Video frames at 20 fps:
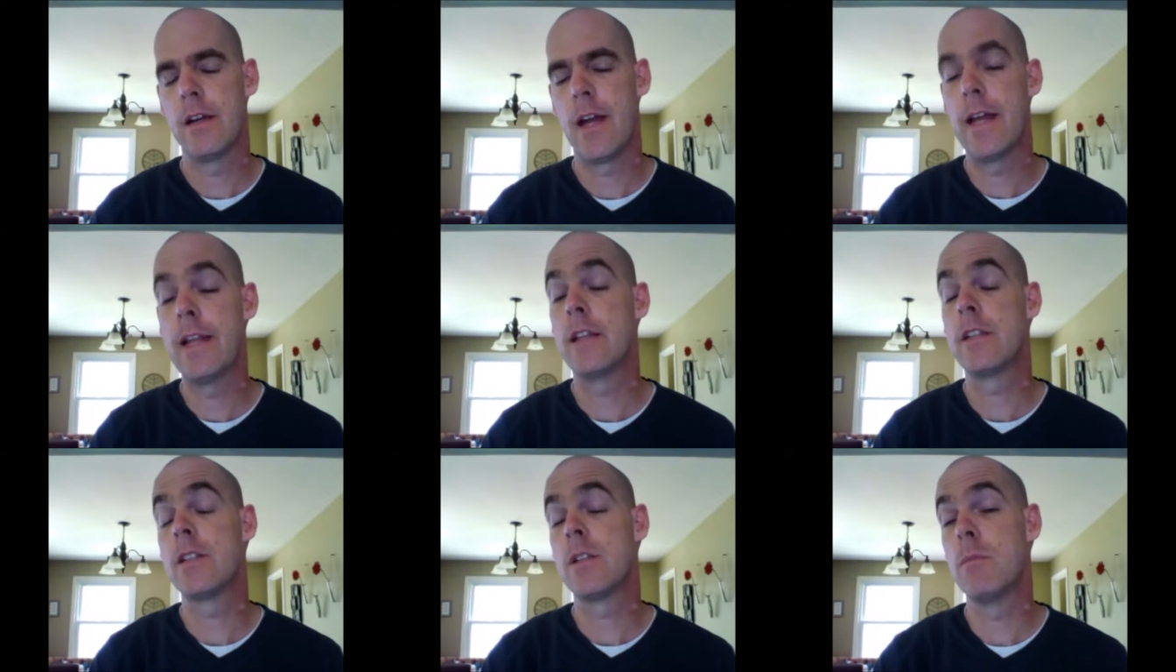
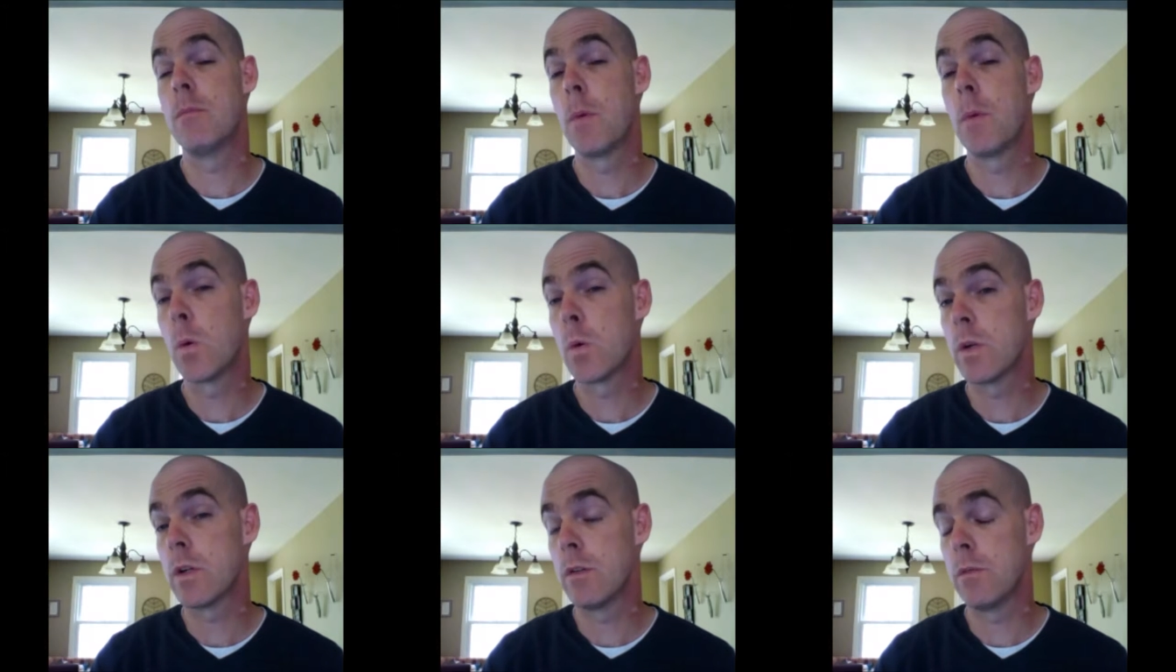it's
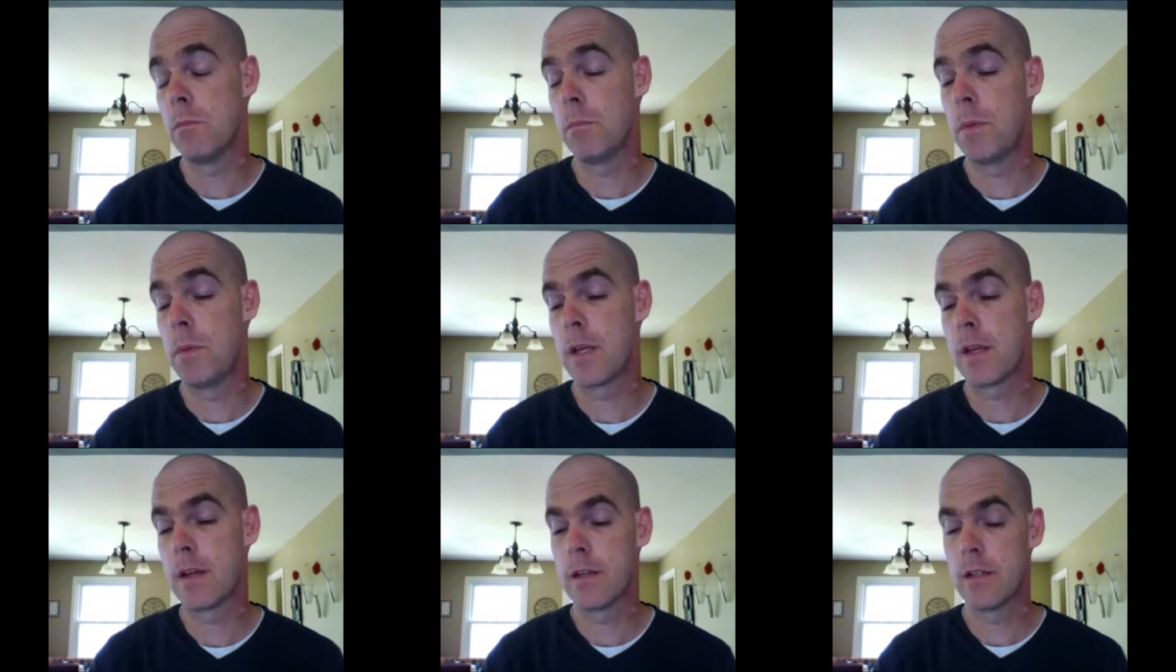important
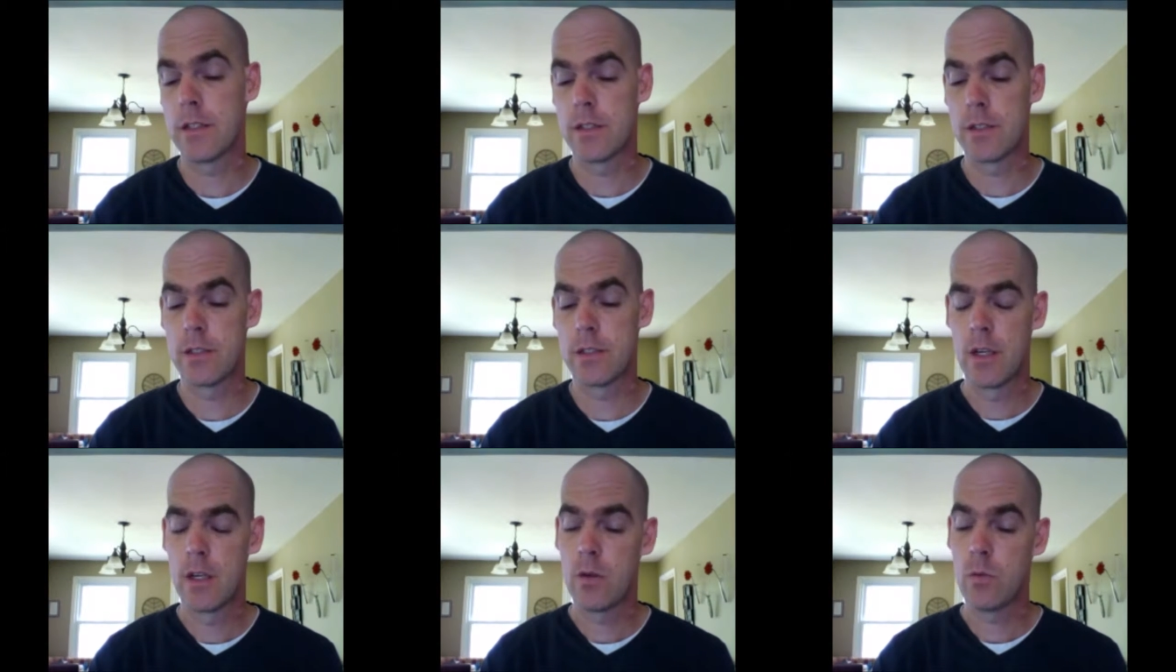
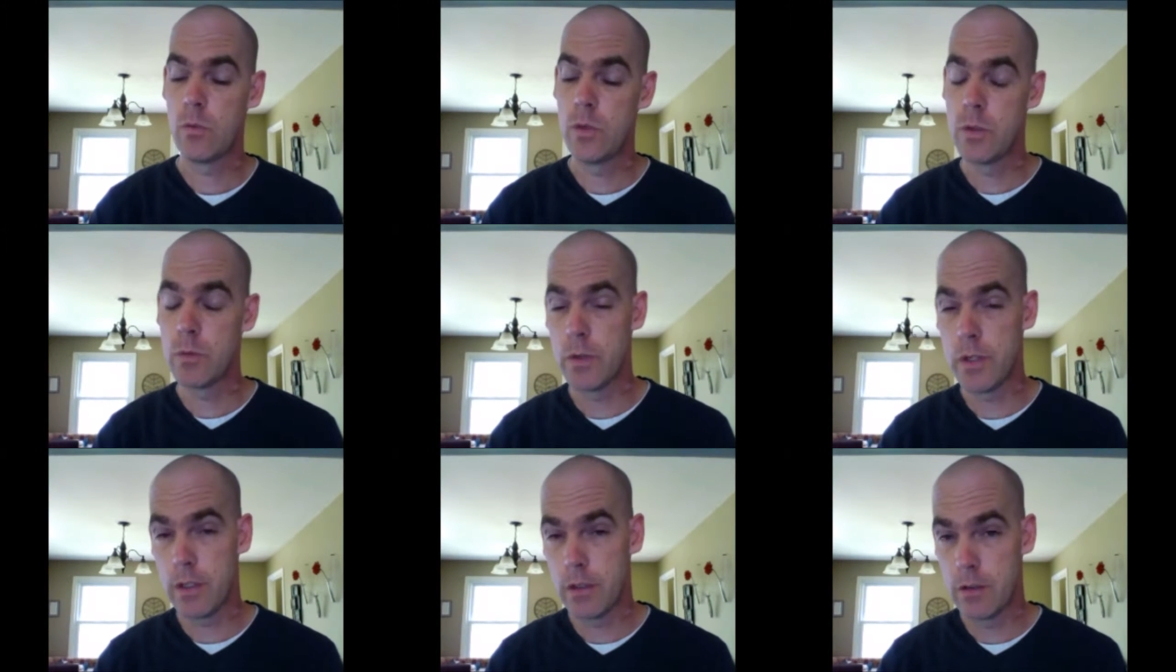because
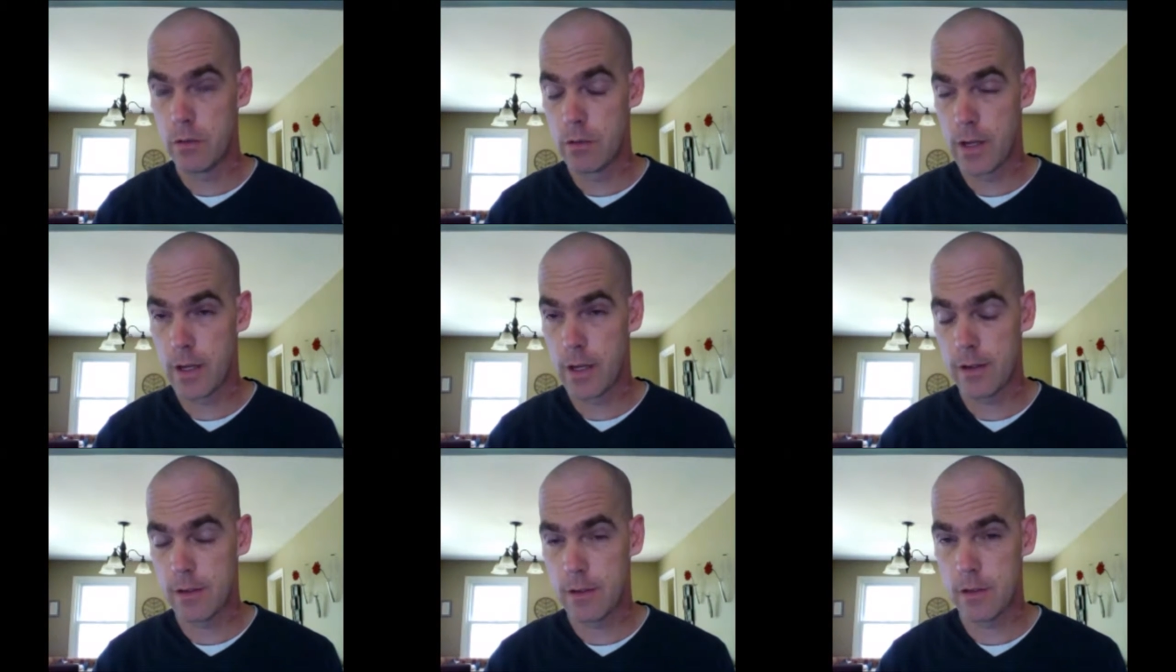when we do
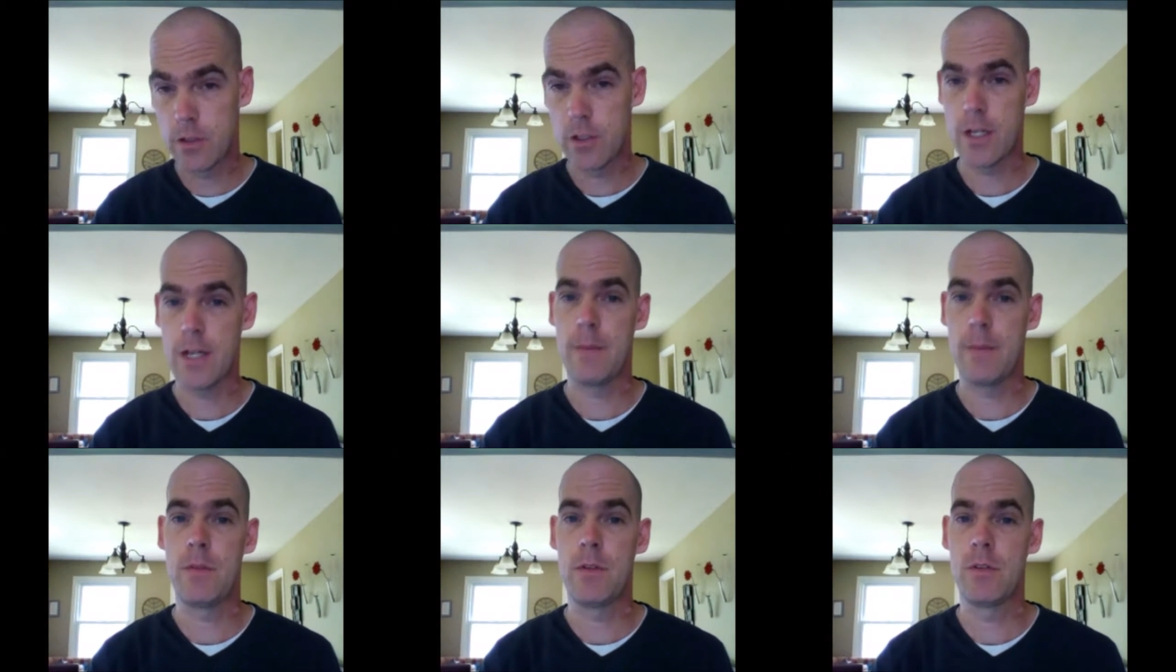get into
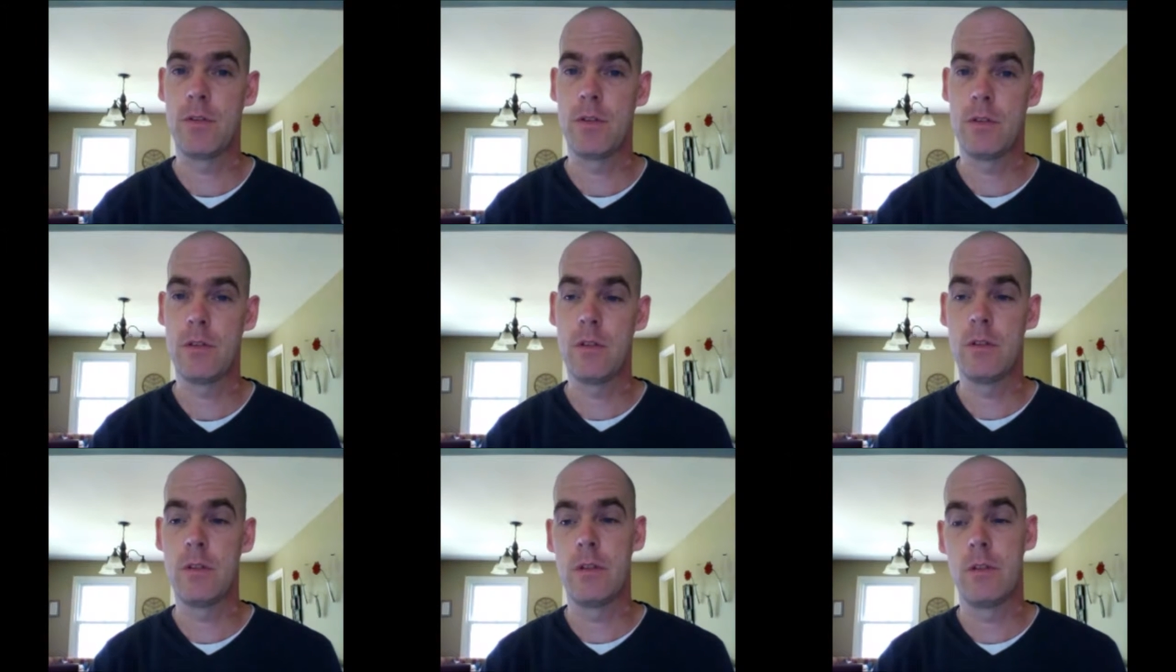Chapter
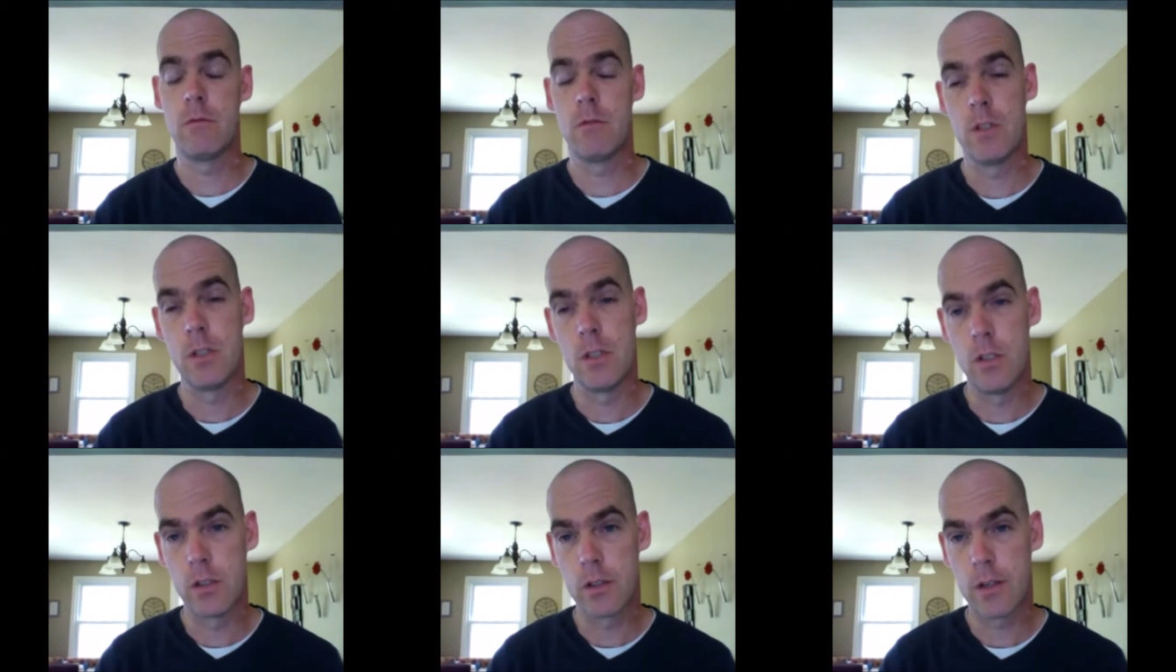2 and
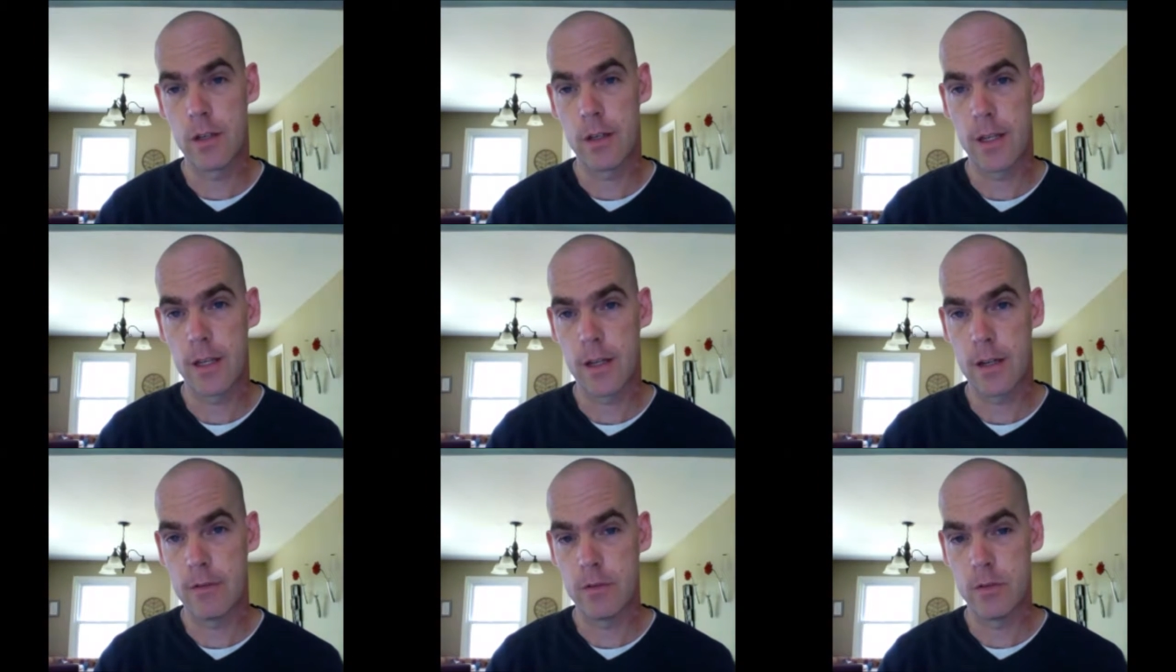we're
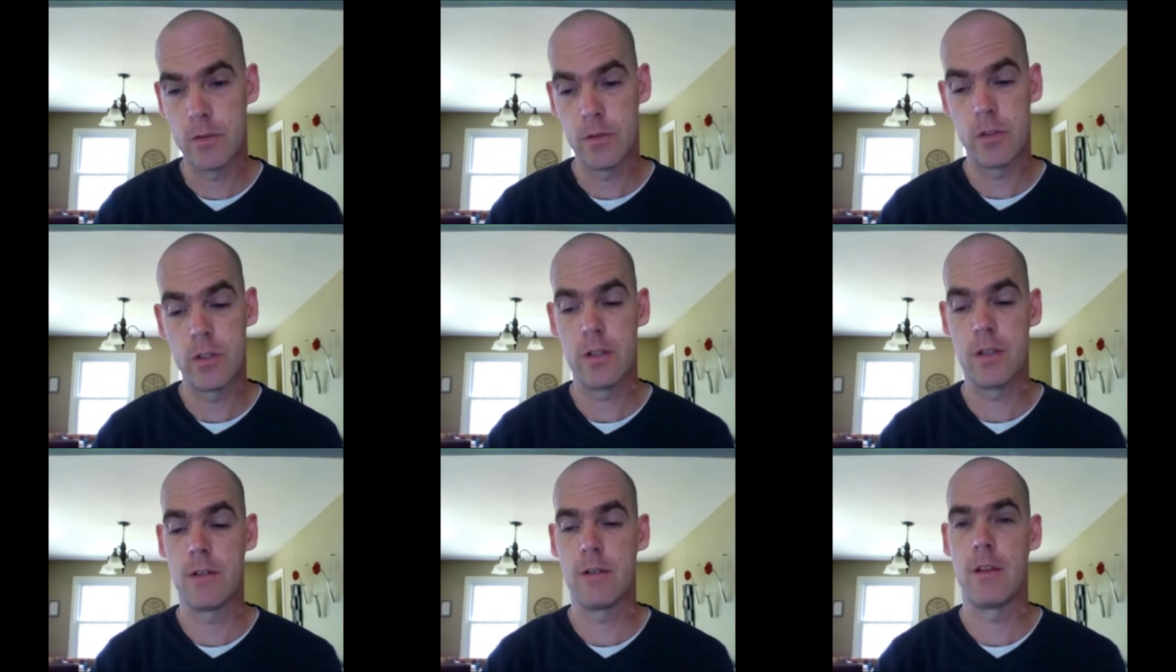looking at
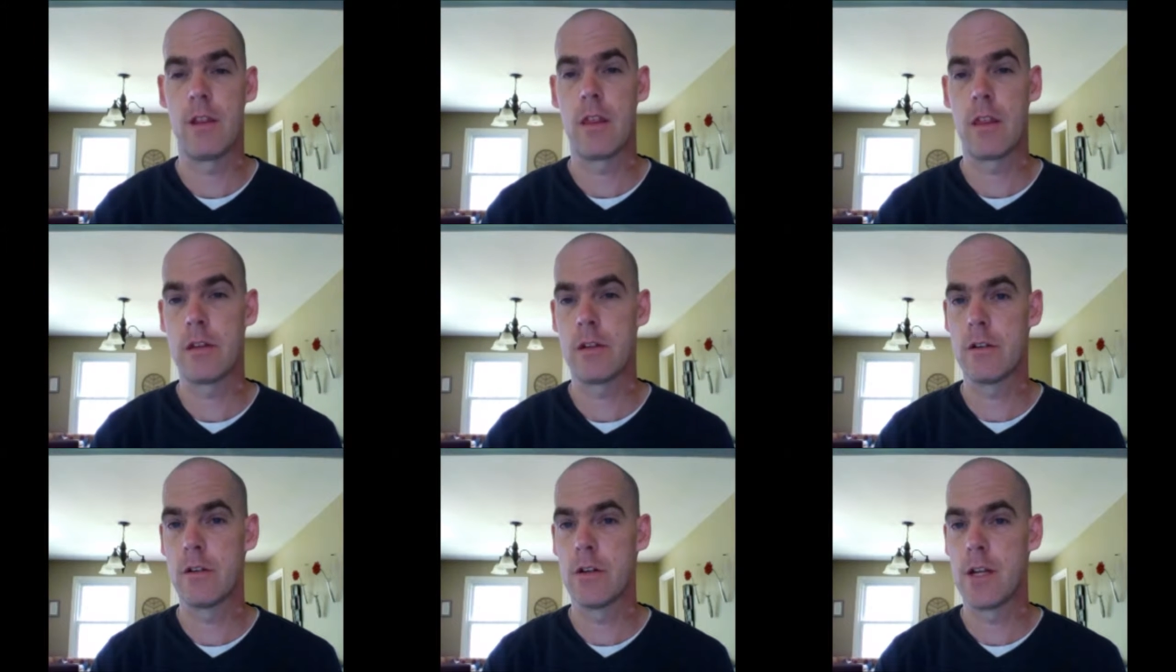evolutionary
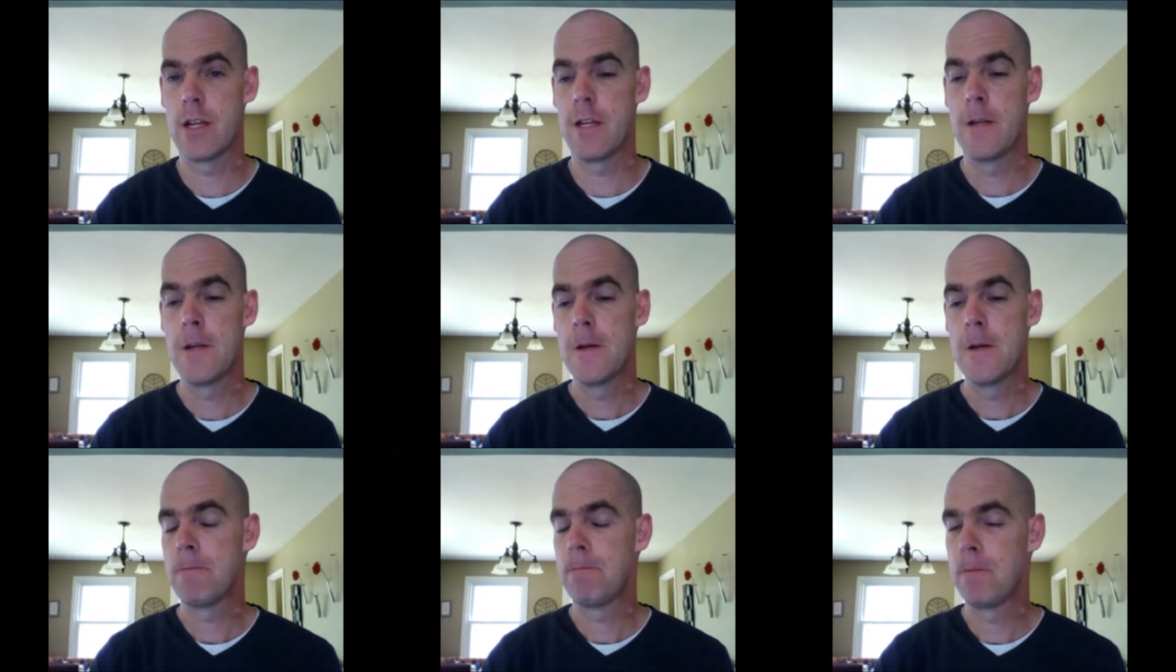theory,